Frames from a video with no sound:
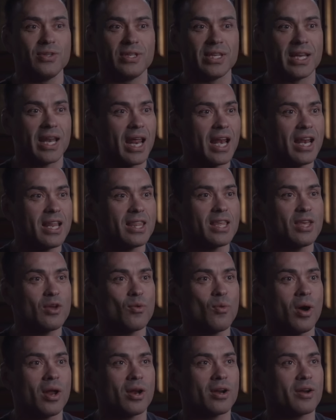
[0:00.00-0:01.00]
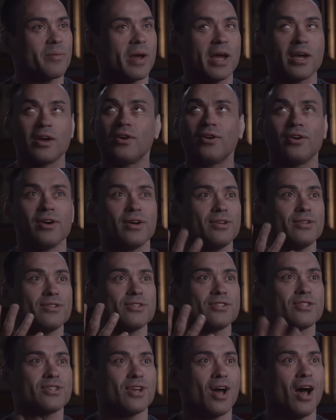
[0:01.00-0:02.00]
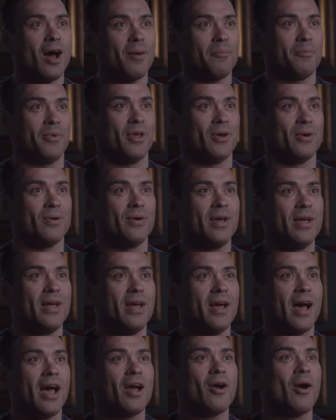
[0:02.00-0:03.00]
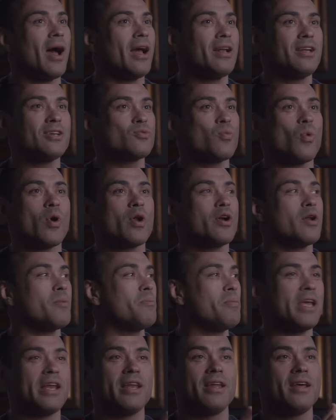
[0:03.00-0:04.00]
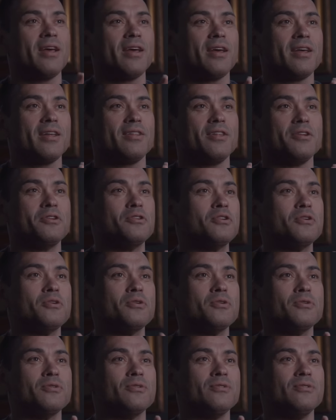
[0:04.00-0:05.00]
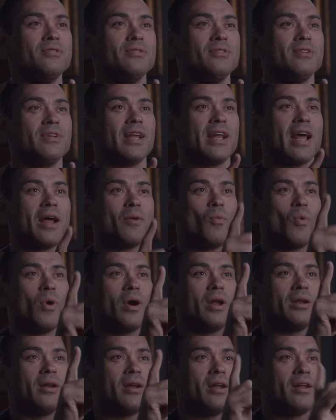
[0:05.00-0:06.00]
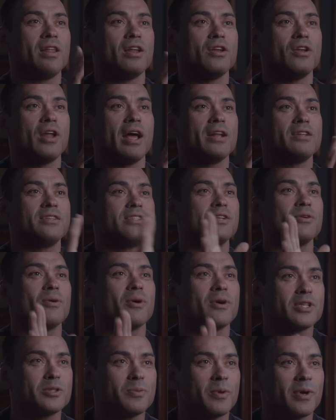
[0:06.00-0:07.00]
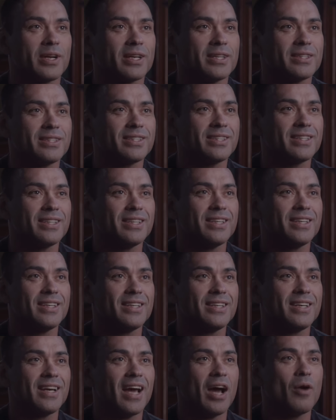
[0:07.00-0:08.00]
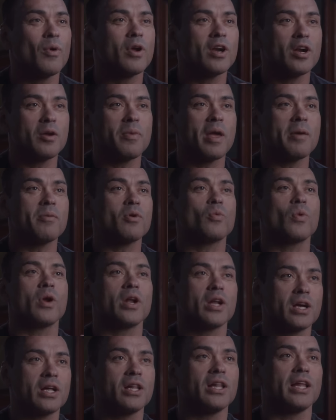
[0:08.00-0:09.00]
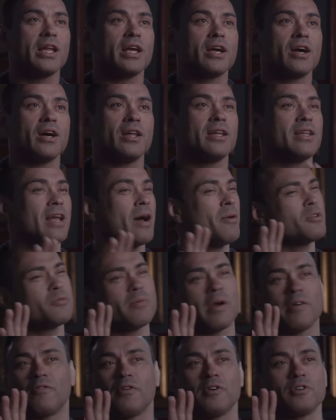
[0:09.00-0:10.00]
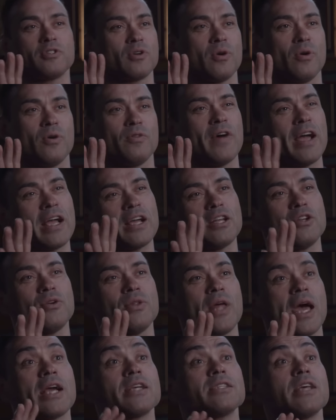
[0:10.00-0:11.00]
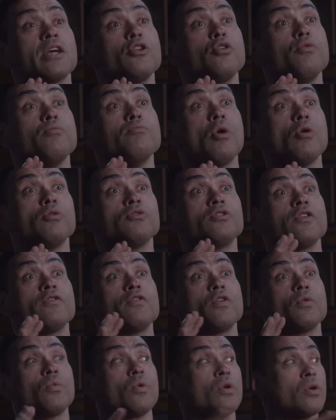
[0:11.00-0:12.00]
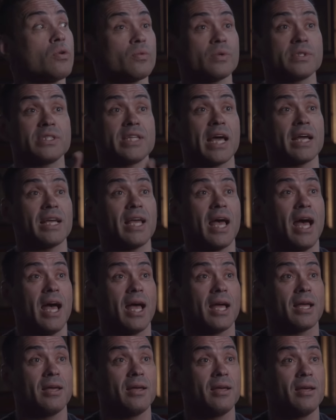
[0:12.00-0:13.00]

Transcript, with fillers: you did anything you wanted to me i couldn't stop you i go i just wanted to beat the dude that had one that had zero experience i wanted to be able to run a clinic on it that was my first goal if i could do that because i knew most of the world was that guy